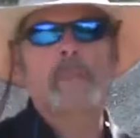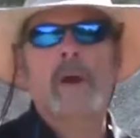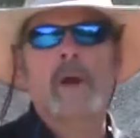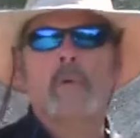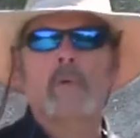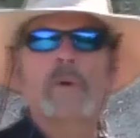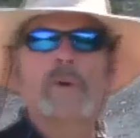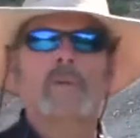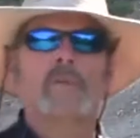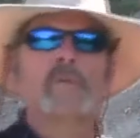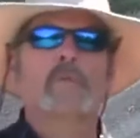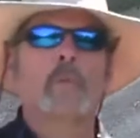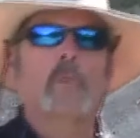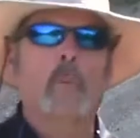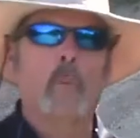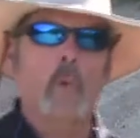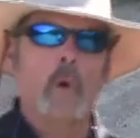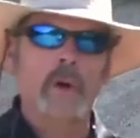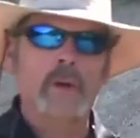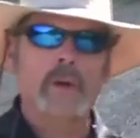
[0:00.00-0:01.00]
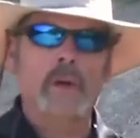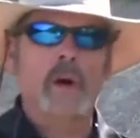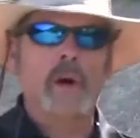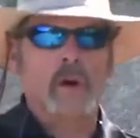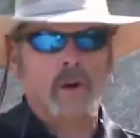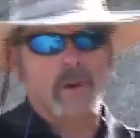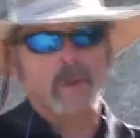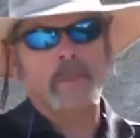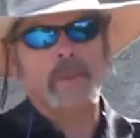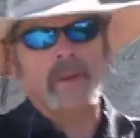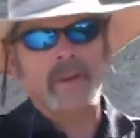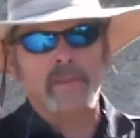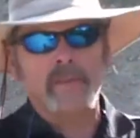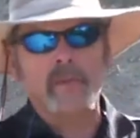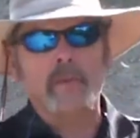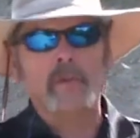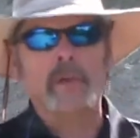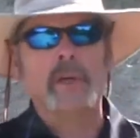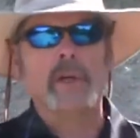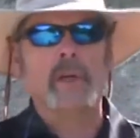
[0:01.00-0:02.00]
that was 1 yard, or
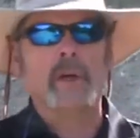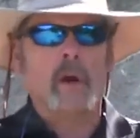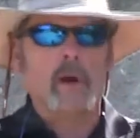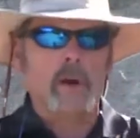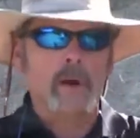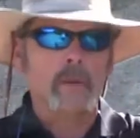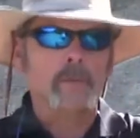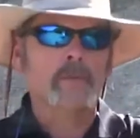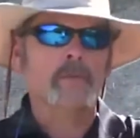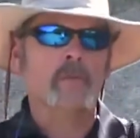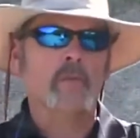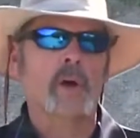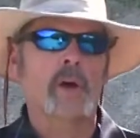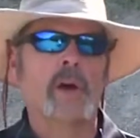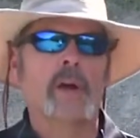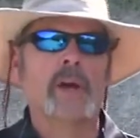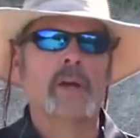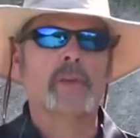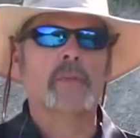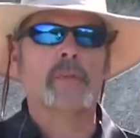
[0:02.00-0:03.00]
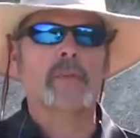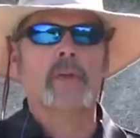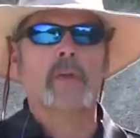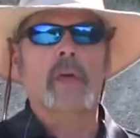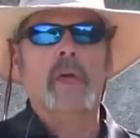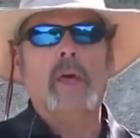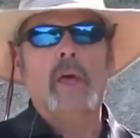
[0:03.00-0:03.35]
basically arm's length,